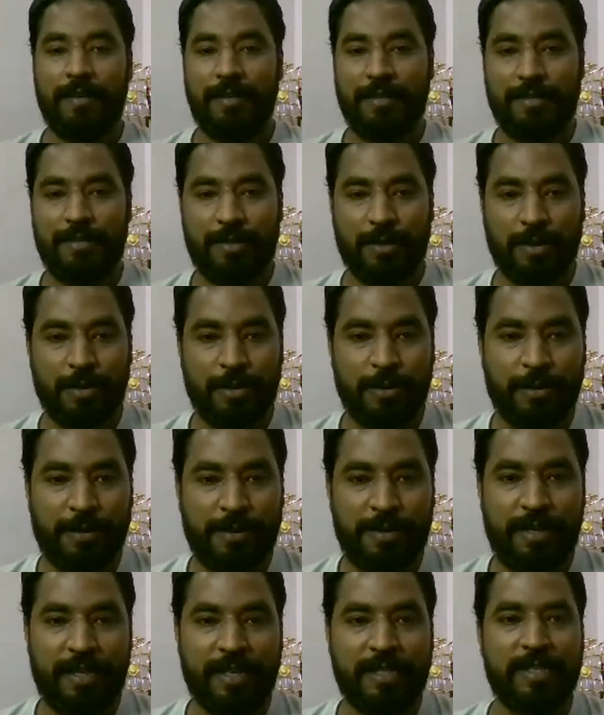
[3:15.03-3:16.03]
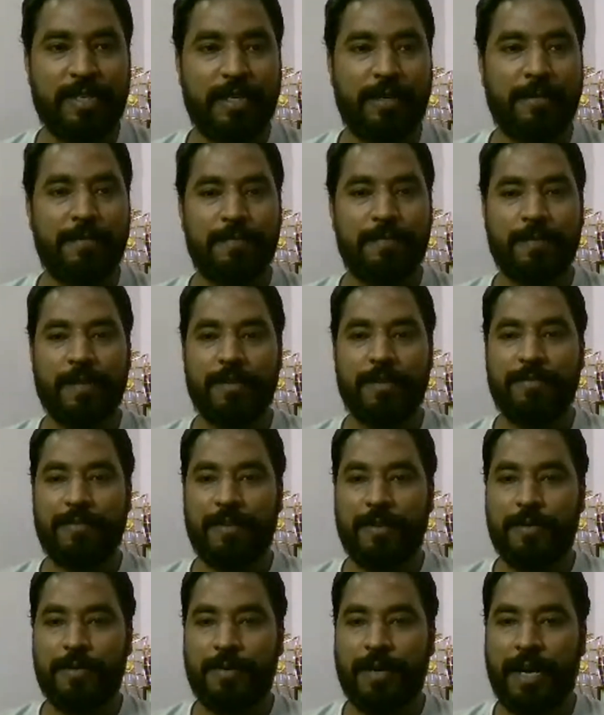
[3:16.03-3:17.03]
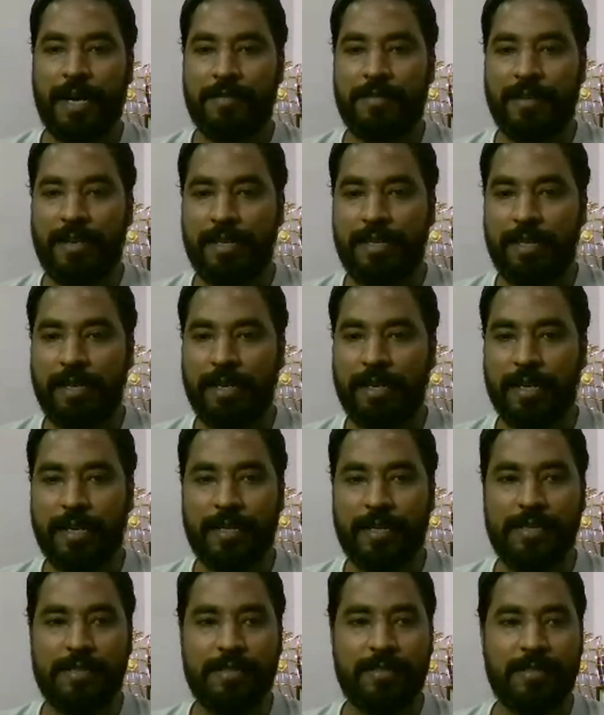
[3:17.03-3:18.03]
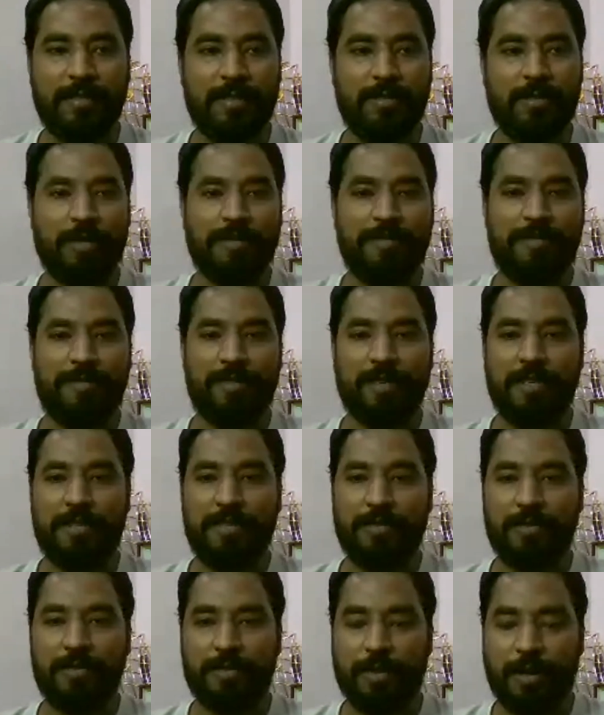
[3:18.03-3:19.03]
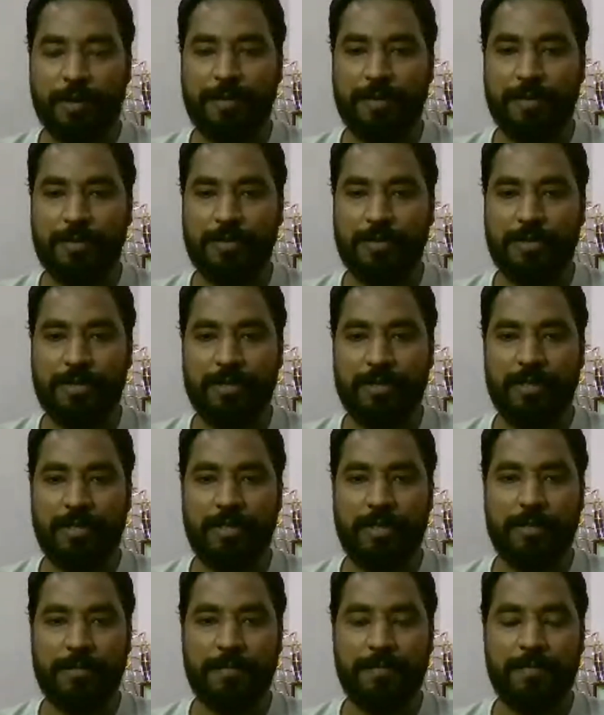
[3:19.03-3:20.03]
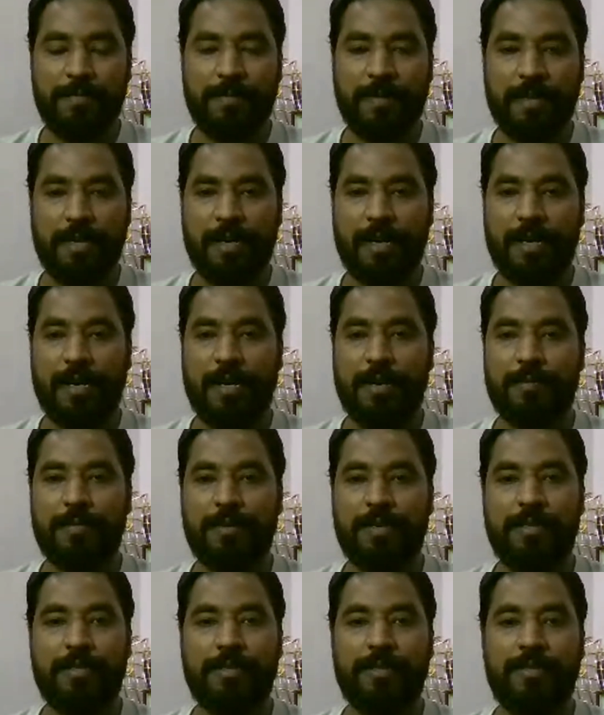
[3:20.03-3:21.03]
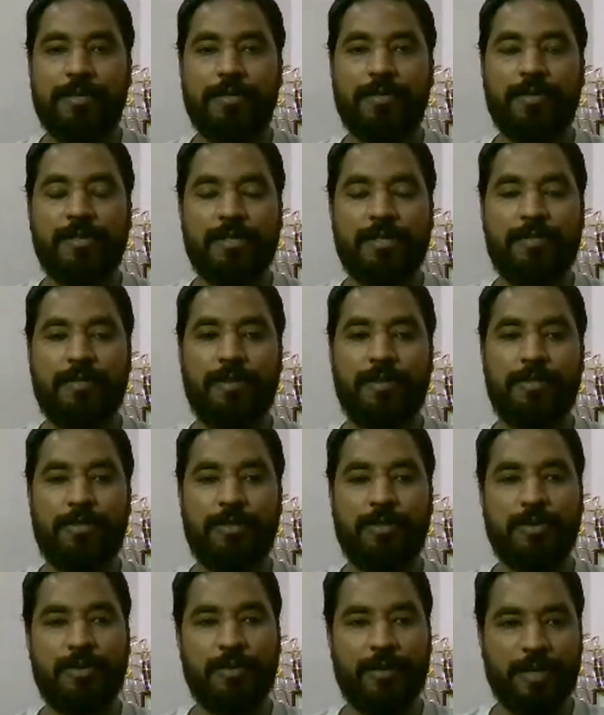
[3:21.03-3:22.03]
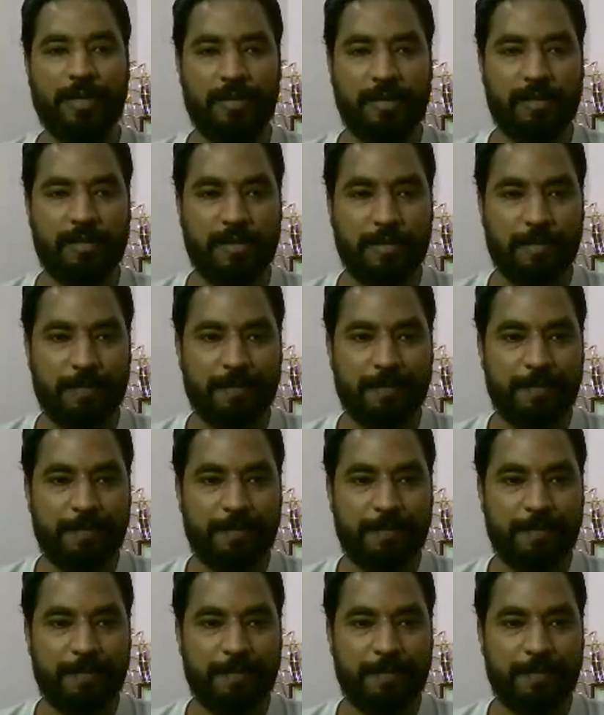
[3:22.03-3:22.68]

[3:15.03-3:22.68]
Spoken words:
So yes, team, if you have anything else, you are free to drop your questions here, and I'm here to respond to your queries.